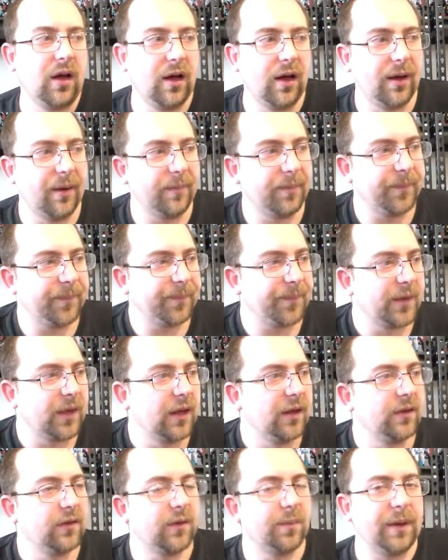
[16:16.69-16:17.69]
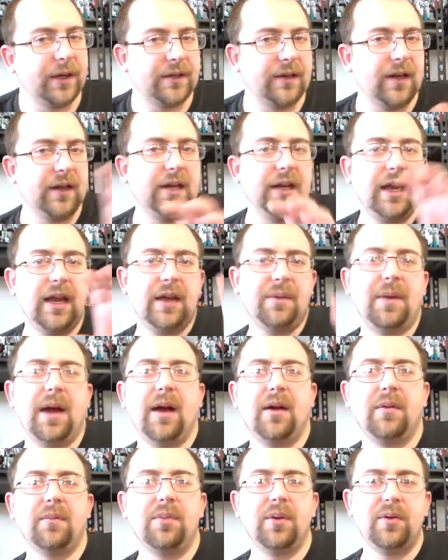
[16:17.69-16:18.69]
Um, so by taking him
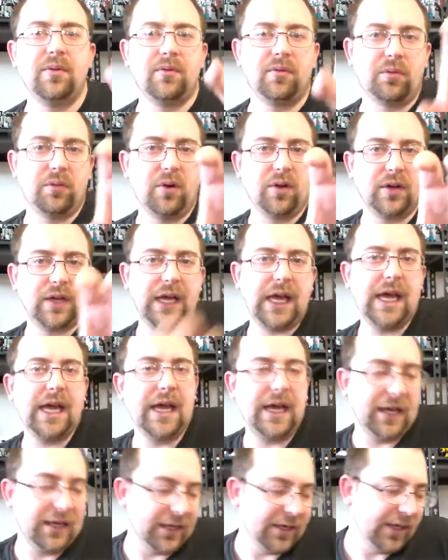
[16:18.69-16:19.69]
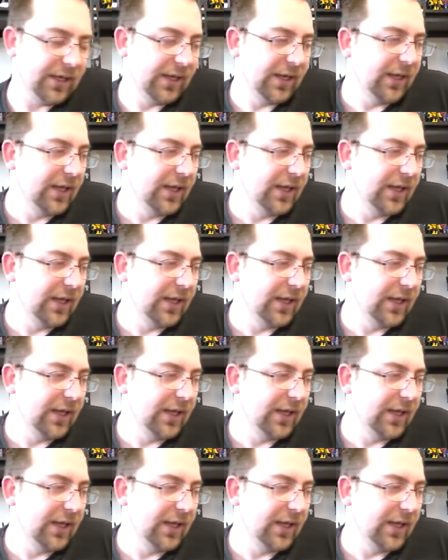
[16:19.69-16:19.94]
out and putting Rook in,